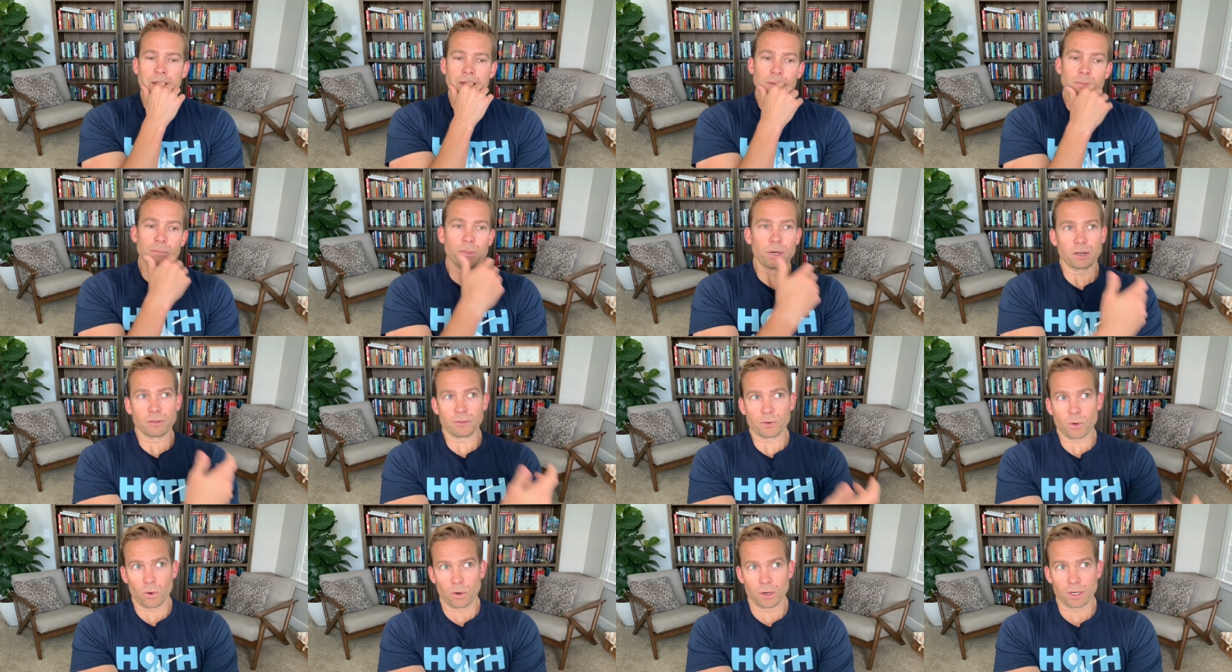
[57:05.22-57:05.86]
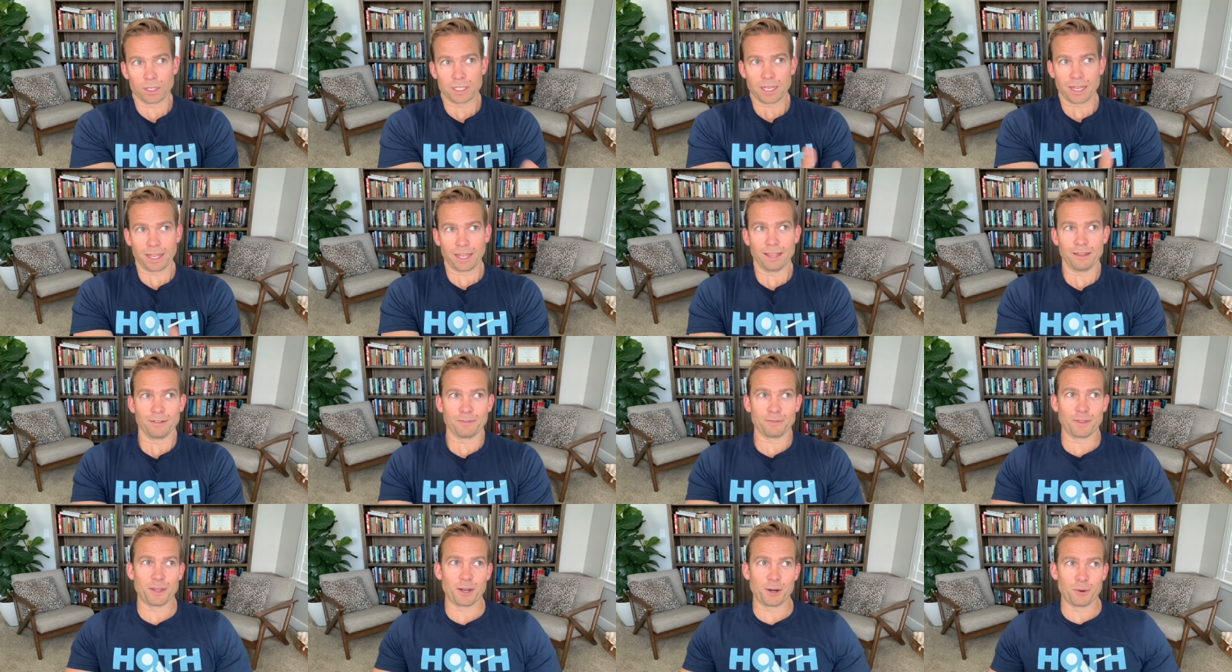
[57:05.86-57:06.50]
But of course,
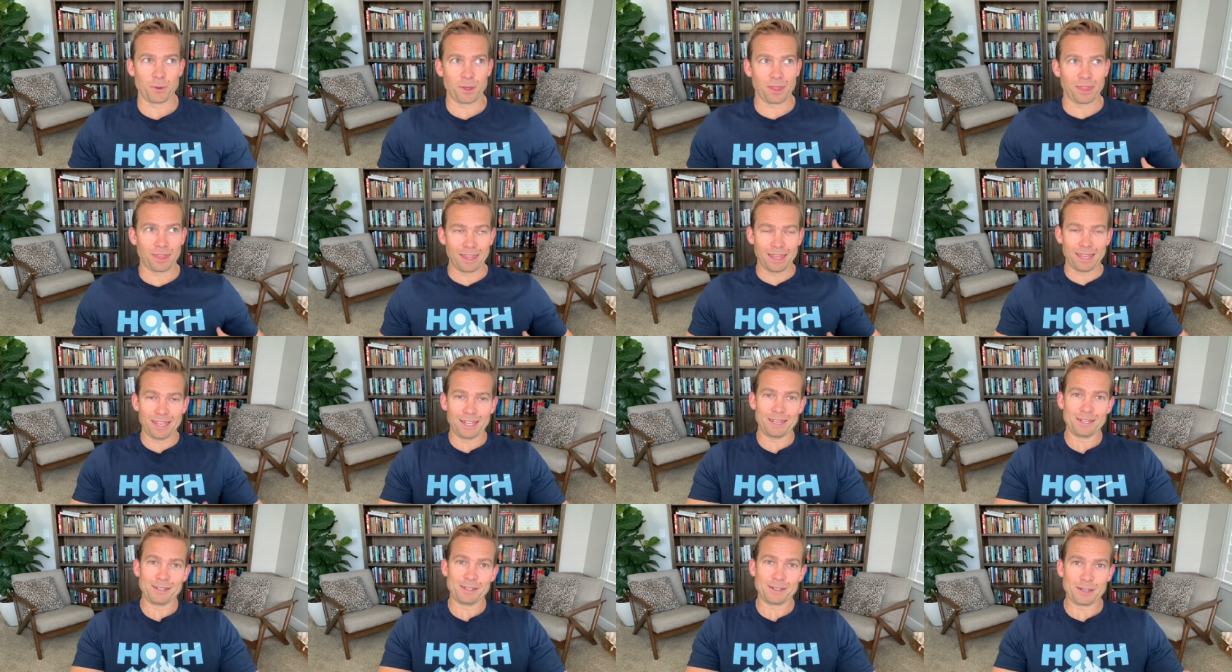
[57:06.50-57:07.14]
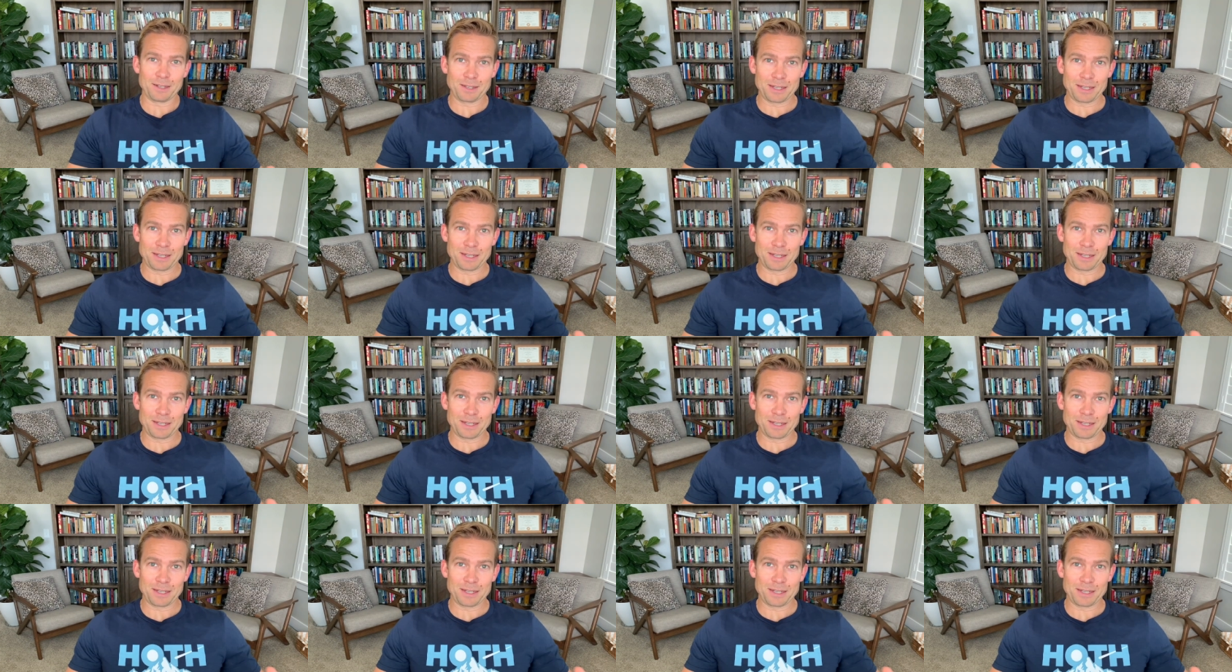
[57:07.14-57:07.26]
if they're within